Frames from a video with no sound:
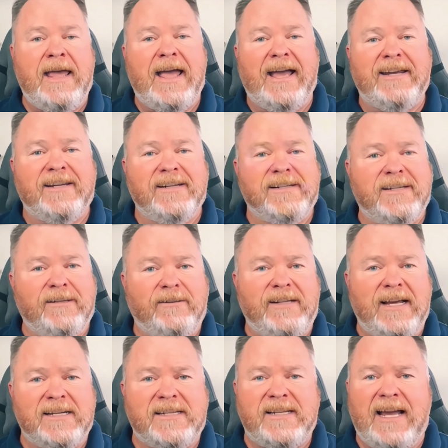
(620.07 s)
And until
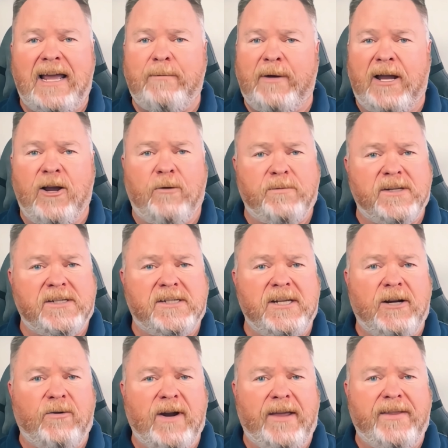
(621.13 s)
next time, I hope to
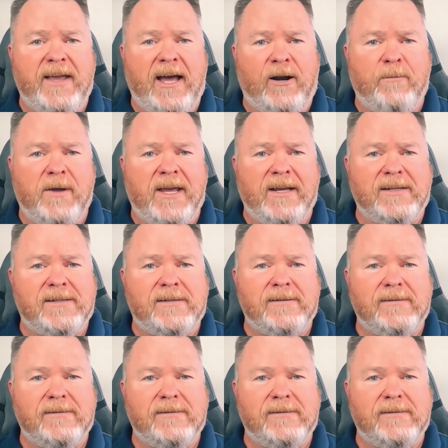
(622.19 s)
see you around the Outer Banks.